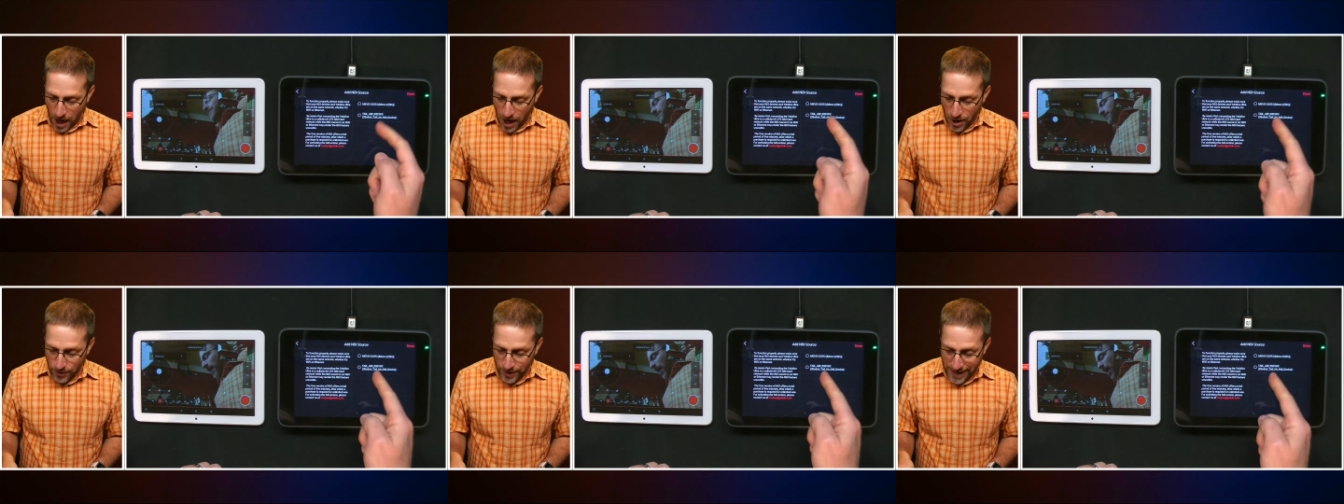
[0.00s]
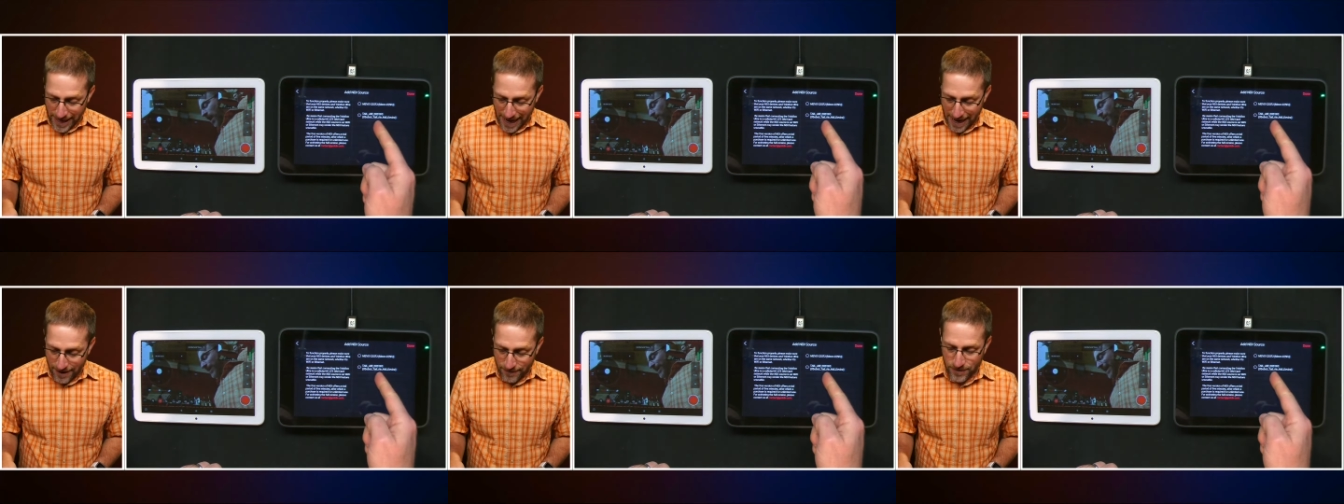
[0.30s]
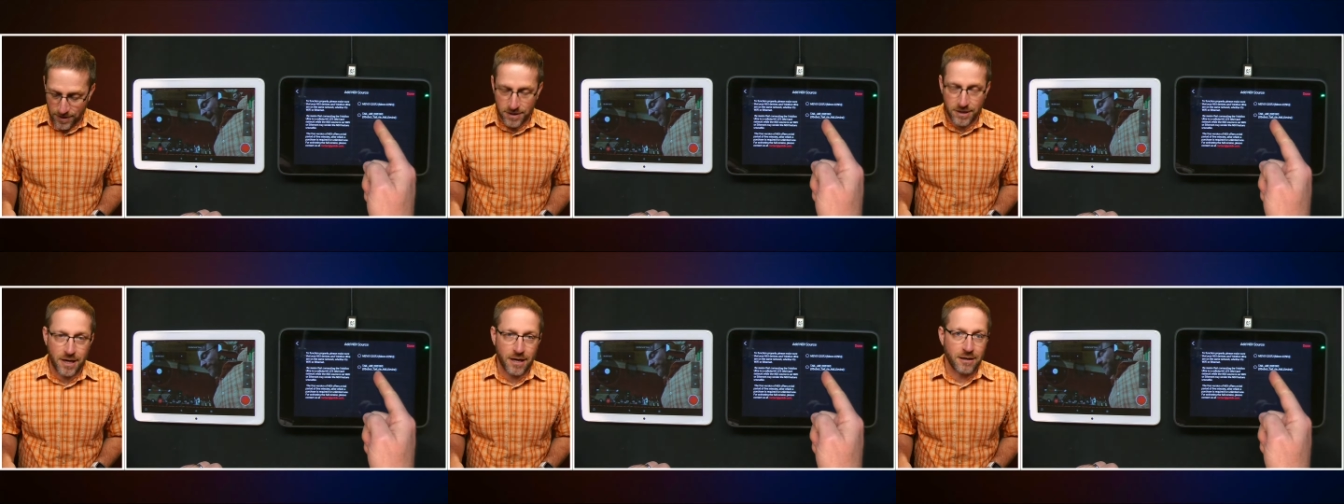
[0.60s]
I already have
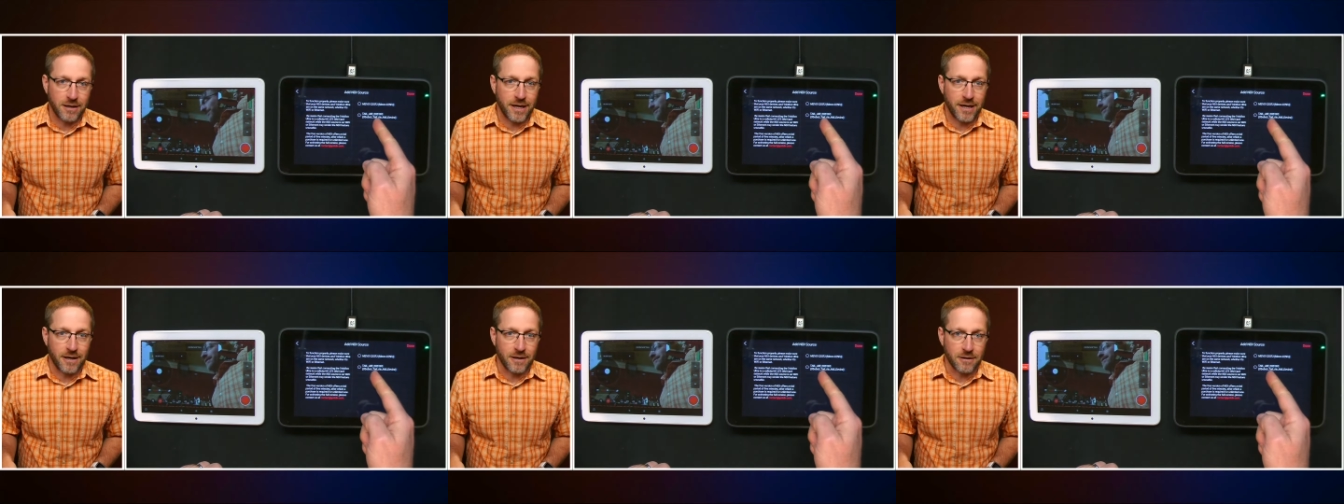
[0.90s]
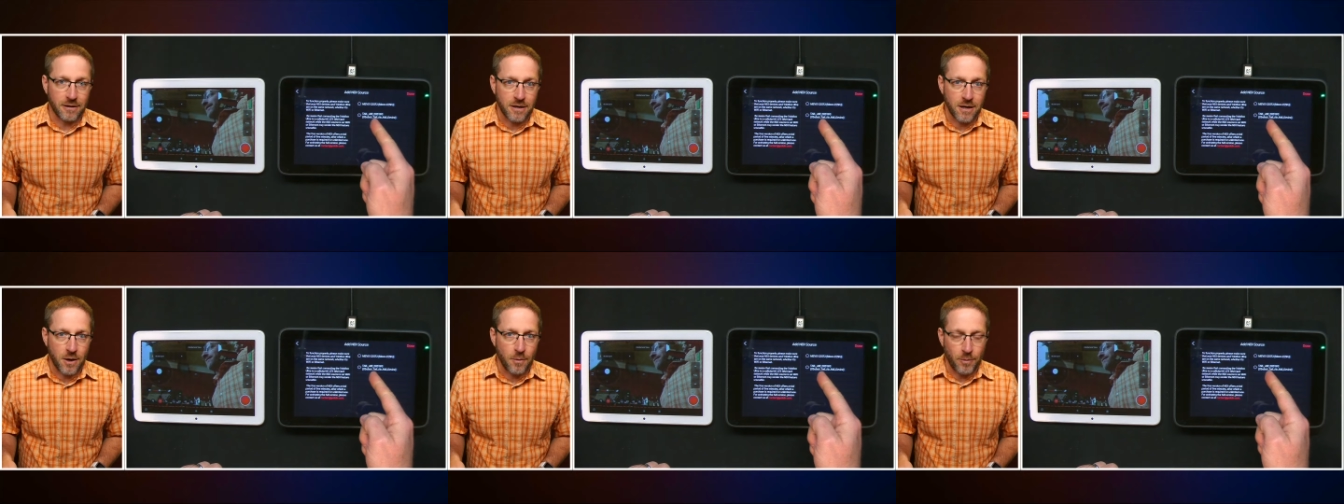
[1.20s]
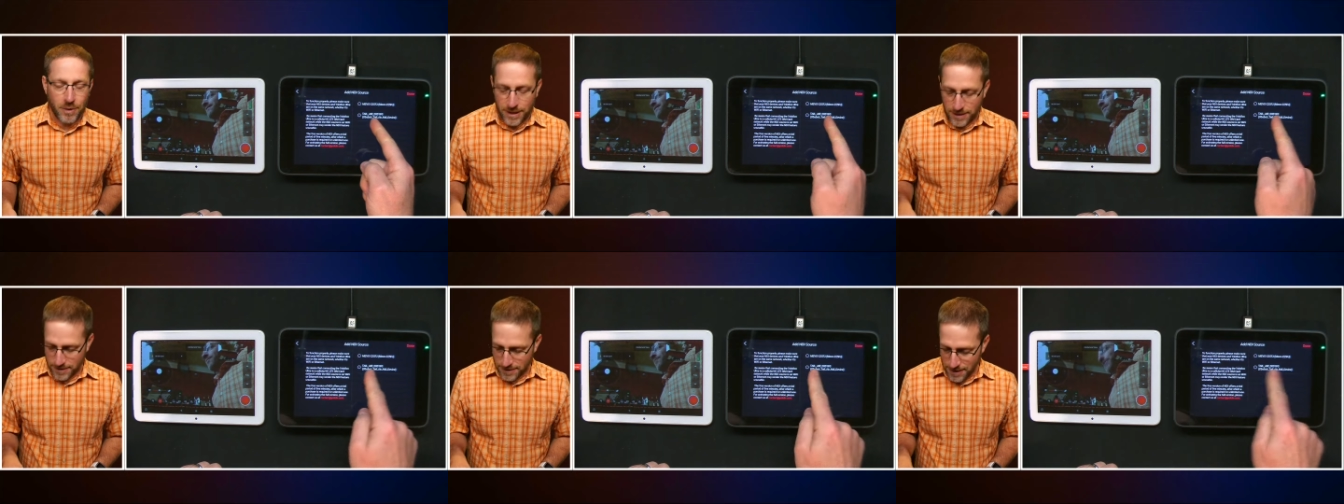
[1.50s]
the tail air,
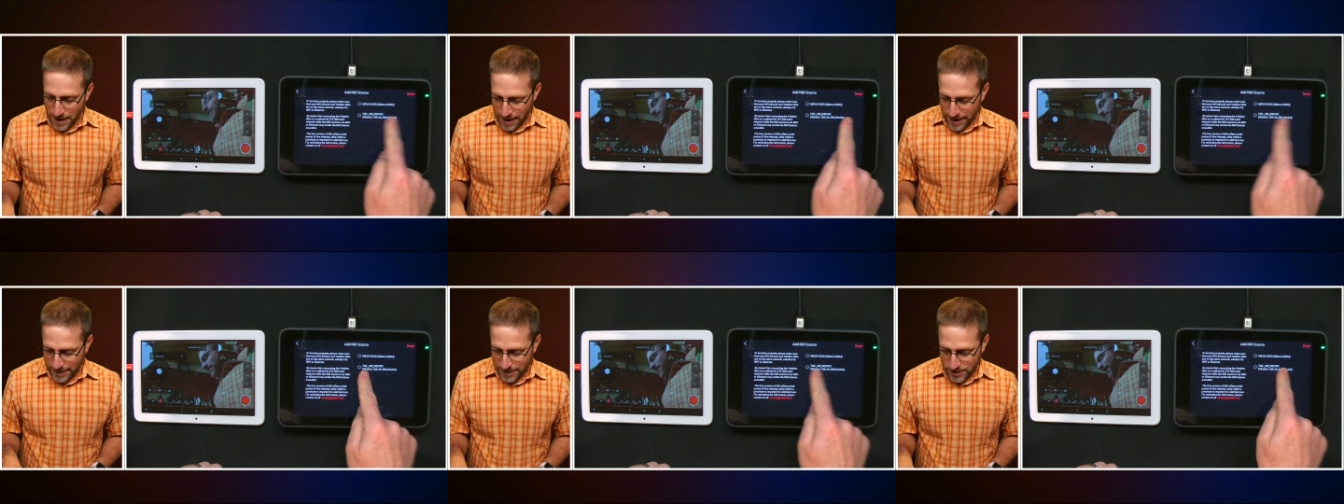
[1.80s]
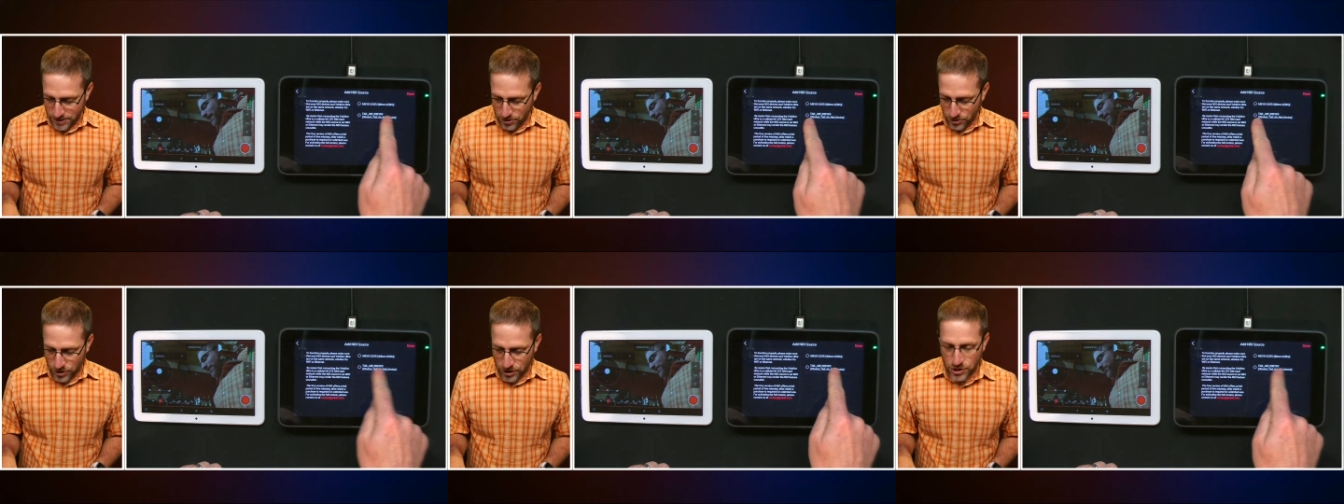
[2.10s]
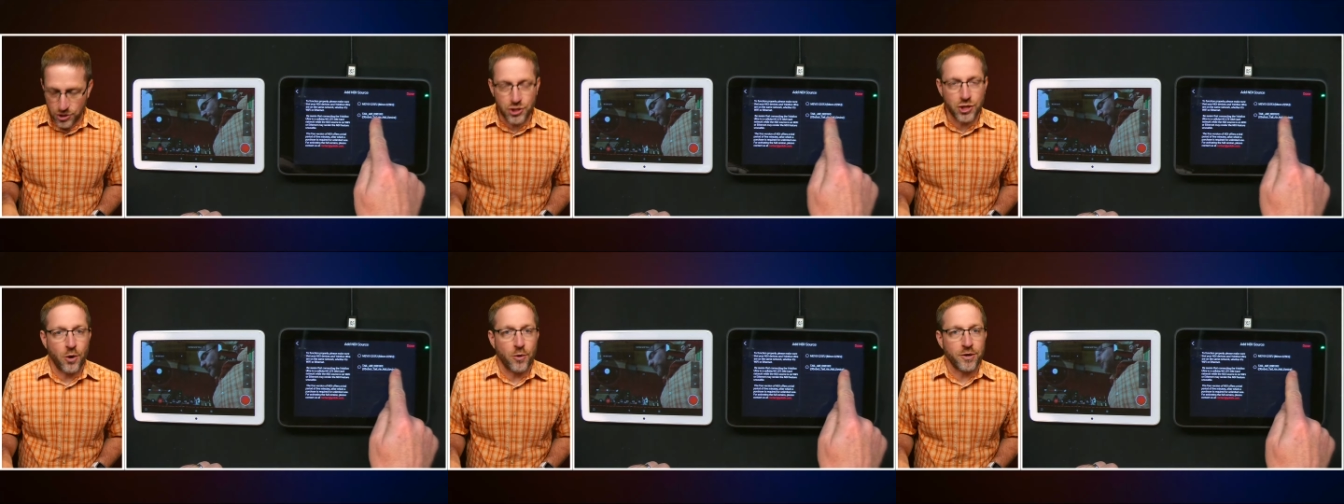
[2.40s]
but it's, not, it's still going
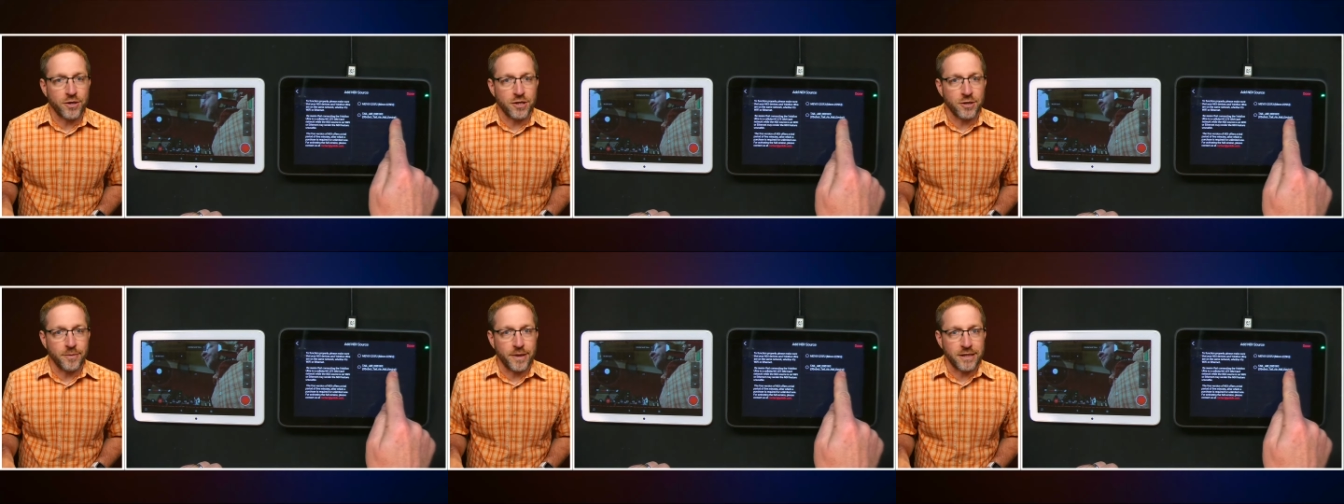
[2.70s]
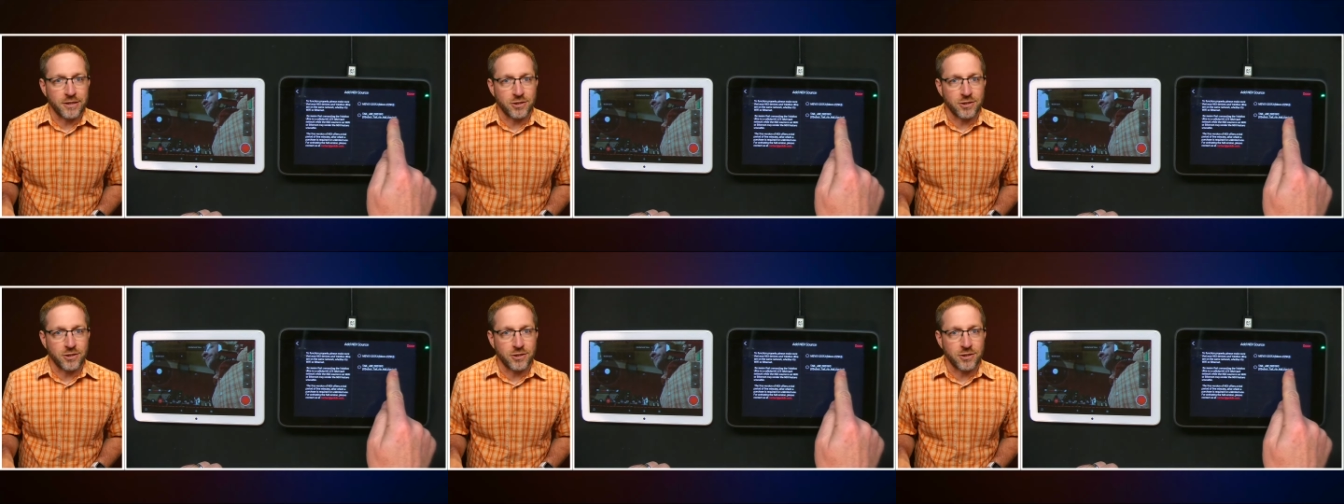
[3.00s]
to show it to me.